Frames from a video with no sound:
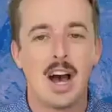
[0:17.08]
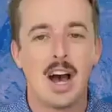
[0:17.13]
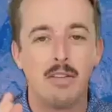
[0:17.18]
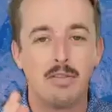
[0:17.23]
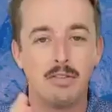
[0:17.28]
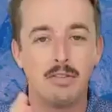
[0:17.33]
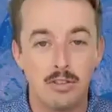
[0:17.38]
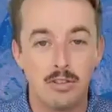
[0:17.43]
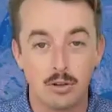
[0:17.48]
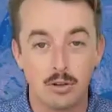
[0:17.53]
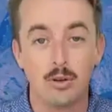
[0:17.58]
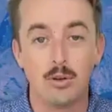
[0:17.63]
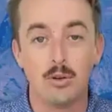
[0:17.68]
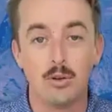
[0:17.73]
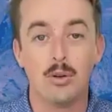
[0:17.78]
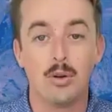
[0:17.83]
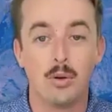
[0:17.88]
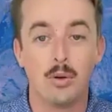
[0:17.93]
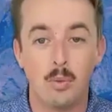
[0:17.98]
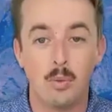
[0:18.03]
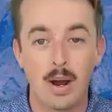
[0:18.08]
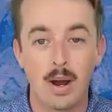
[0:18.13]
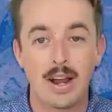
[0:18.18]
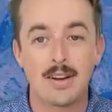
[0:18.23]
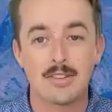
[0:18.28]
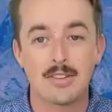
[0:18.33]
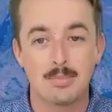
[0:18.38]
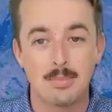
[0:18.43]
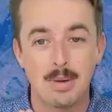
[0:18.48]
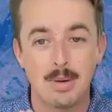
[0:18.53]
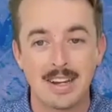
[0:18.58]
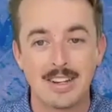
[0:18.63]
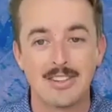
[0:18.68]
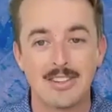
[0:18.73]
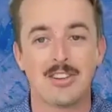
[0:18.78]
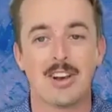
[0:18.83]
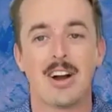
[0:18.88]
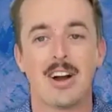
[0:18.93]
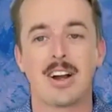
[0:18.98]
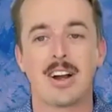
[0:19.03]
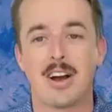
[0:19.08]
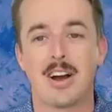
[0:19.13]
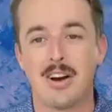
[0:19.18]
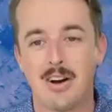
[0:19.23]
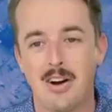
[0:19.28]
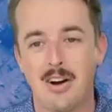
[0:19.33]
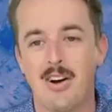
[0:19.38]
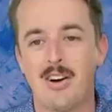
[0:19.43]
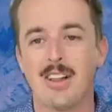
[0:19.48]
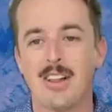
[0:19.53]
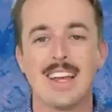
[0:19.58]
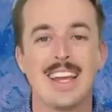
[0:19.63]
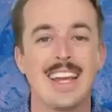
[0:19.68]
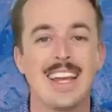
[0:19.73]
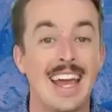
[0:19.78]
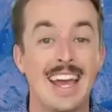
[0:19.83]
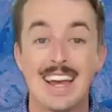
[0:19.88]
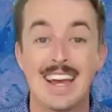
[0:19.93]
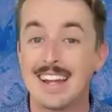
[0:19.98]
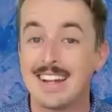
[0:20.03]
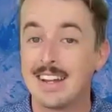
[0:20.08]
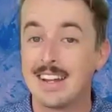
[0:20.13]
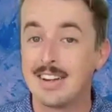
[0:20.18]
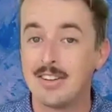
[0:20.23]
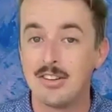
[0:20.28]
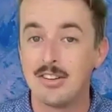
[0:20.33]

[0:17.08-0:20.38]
of Dude, Where's My Junk Hauling and